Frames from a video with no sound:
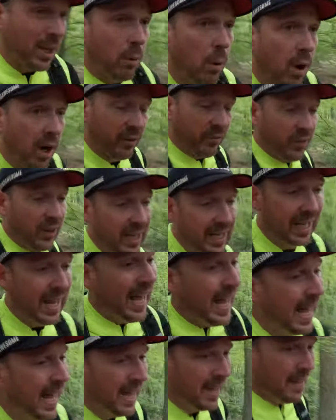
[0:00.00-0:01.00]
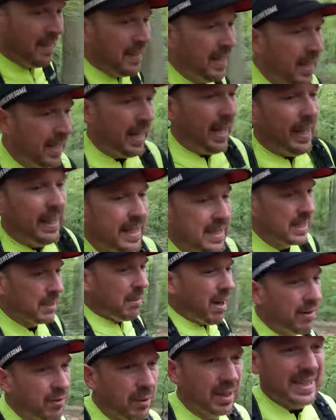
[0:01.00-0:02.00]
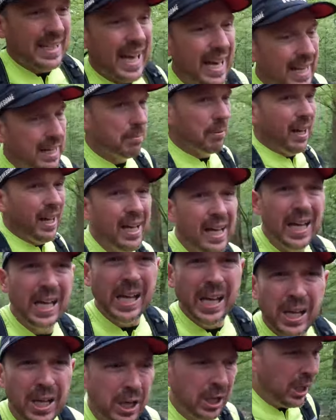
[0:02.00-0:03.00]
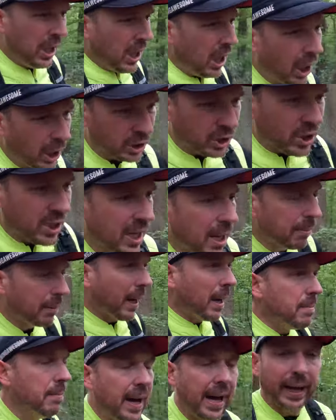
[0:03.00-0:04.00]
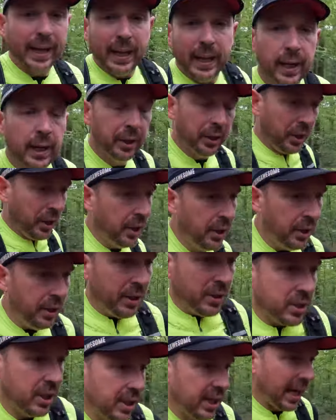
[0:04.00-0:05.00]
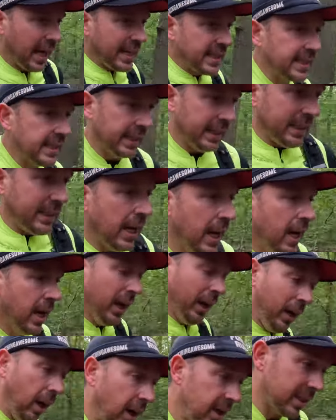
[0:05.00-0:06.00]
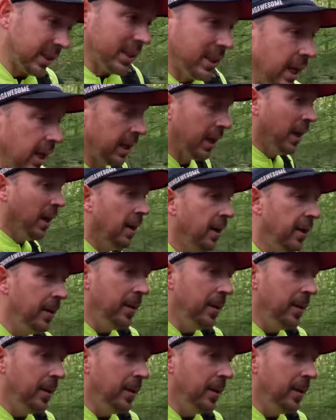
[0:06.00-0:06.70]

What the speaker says: in a wide fitting. And there's some other ones out there, but I just kept going back to the Asics. And like as I said,